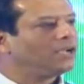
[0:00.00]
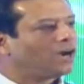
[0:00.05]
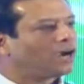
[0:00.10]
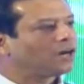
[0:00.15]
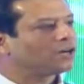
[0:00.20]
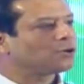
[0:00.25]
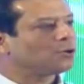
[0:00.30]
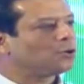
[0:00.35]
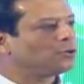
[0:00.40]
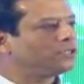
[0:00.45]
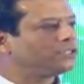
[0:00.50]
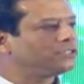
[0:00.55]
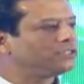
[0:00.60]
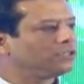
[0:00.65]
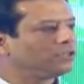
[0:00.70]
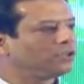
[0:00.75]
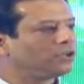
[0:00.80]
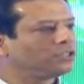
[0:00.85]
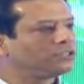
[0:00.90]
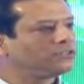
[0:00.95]
Our goal is
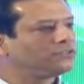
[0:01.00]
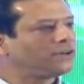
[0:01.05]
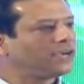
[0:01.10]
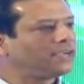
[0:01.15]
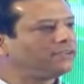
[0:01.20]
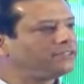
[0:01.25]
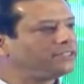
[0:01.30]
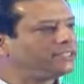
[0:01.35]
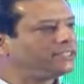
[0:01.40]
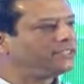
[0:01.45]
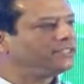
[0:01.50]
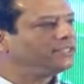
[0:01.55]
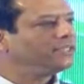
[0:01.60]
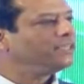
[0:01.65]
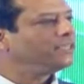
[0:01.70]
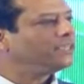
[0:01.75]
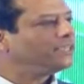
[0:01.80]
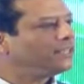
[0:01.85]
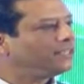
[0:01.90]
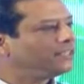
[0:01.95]
to launch 5G
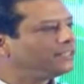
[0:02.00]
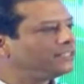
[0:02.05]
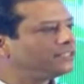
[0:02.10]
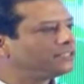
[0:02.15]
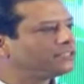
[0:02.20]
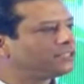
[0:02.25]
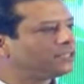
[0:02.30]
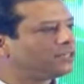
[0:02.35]
in this